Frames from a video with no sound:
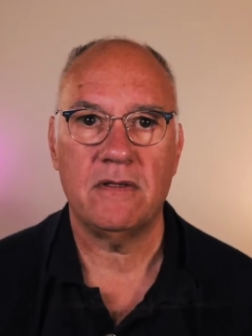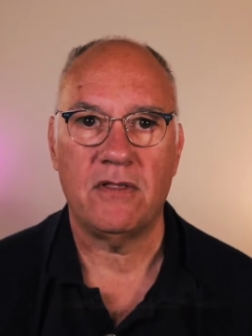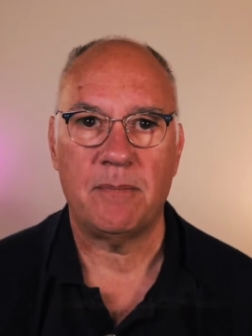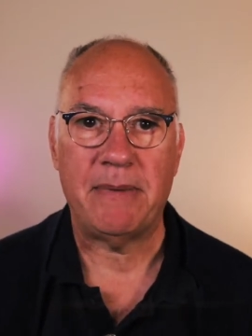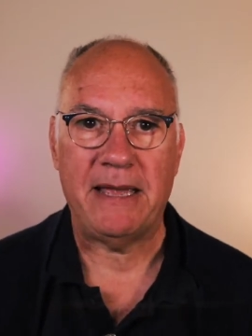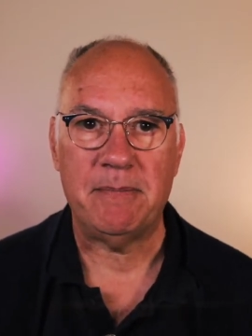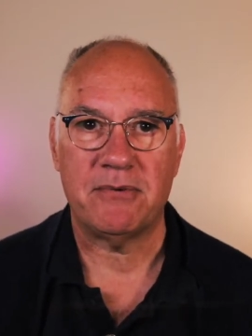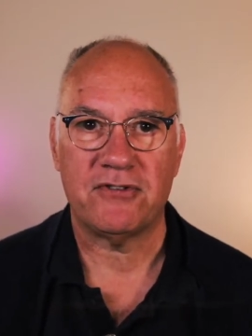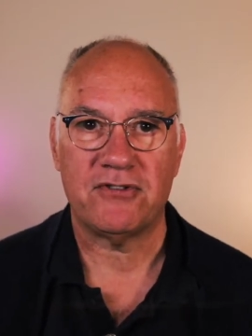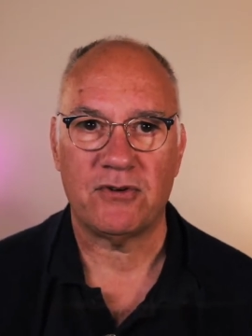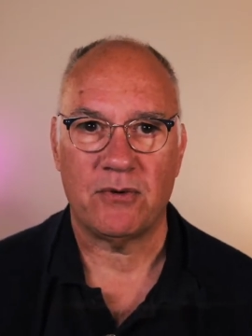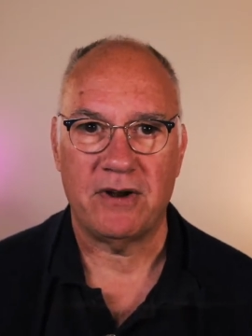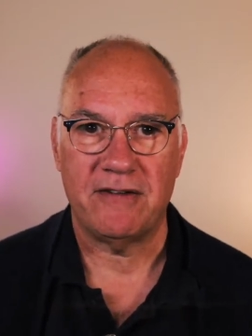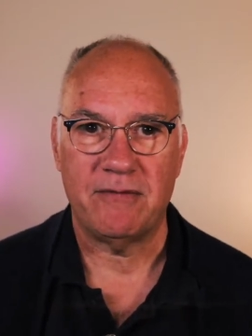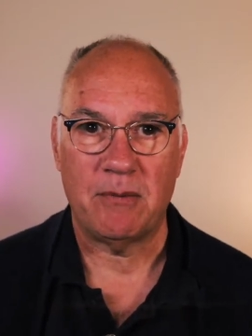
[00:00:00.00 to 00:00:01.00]
the paper
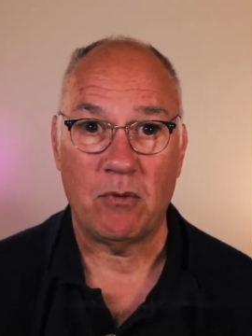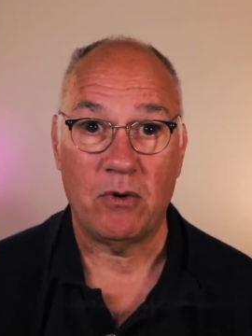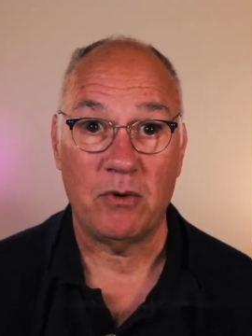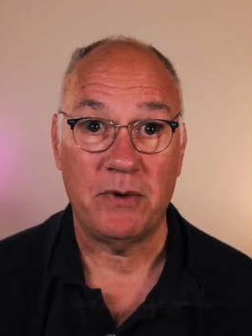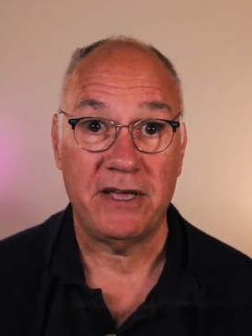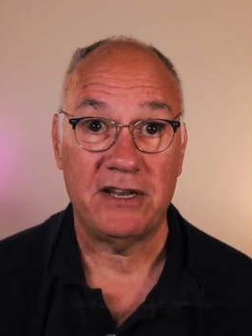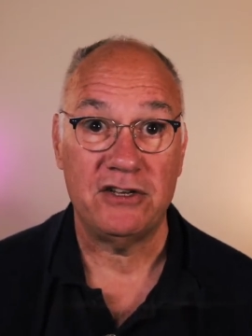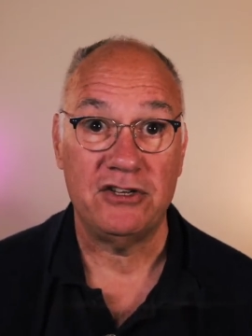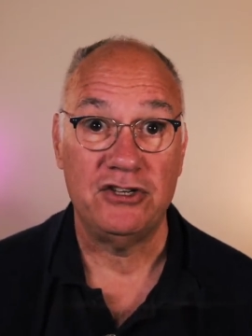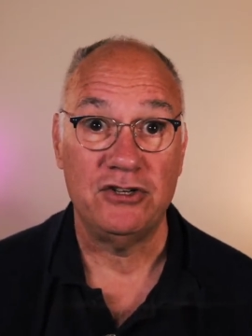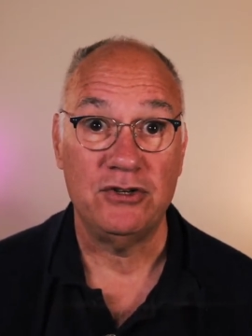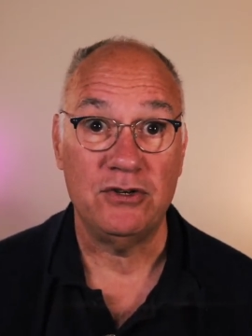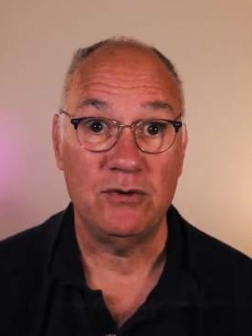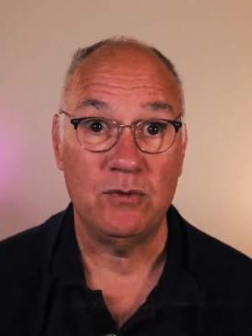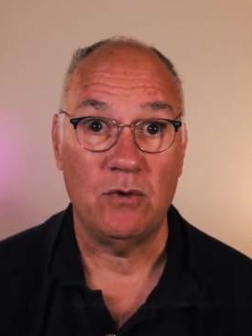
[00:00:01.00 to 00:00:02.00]
story. But what are we going to
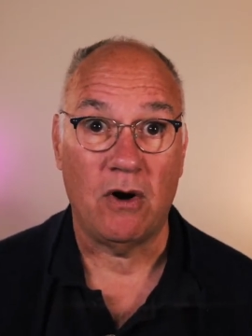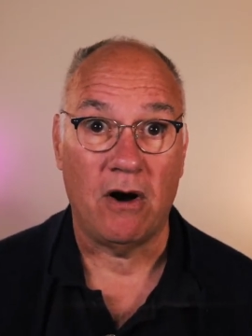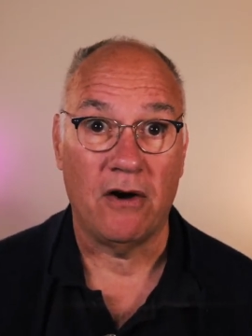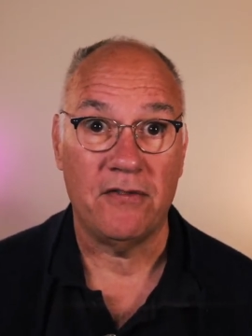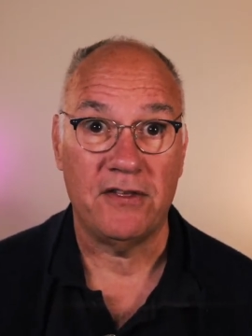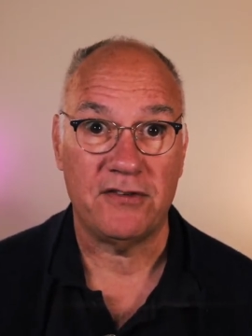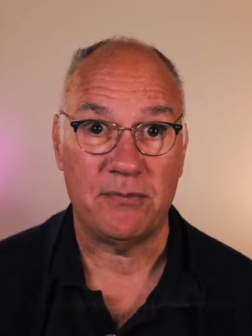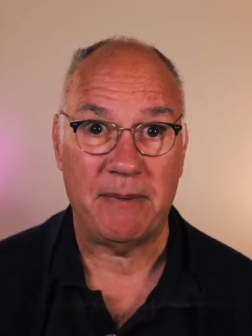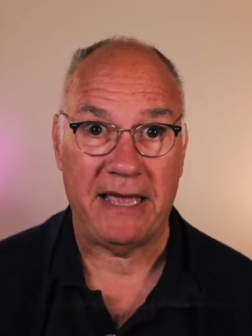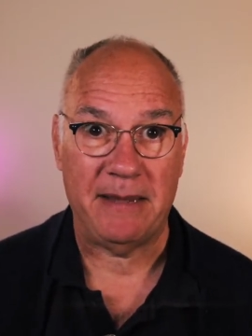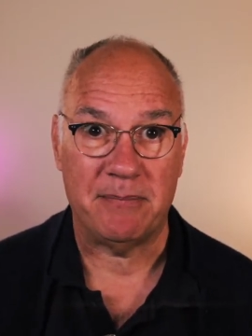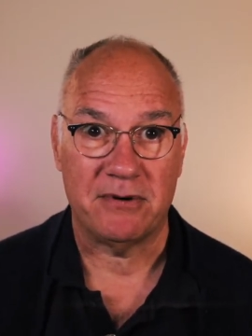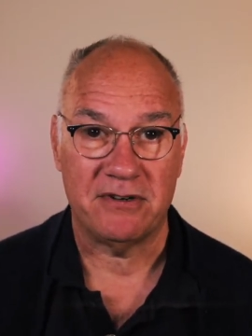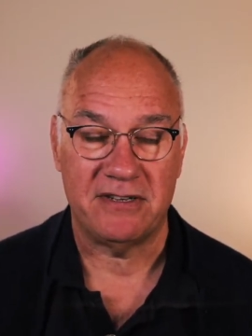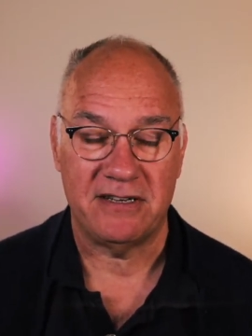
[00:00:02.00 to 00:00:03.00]
do on this
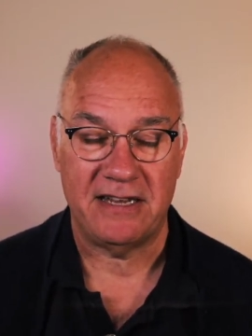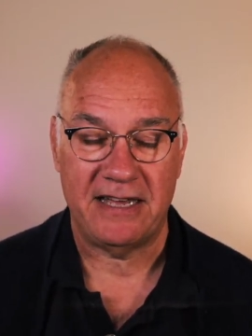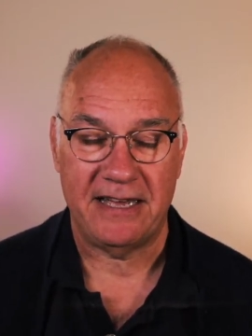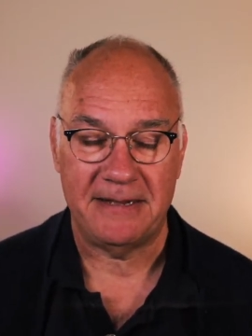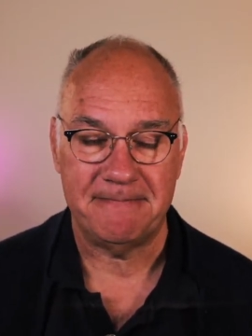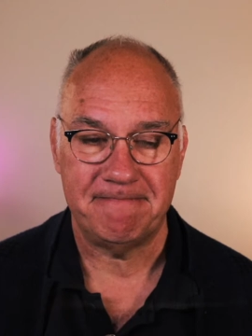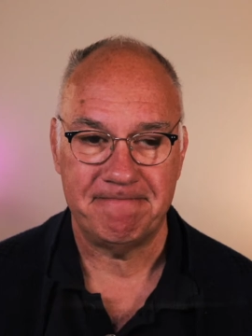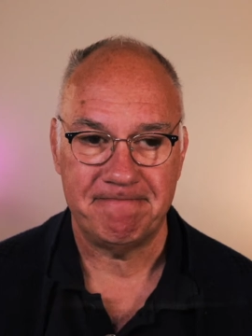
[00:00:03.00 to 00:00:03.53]
paper today?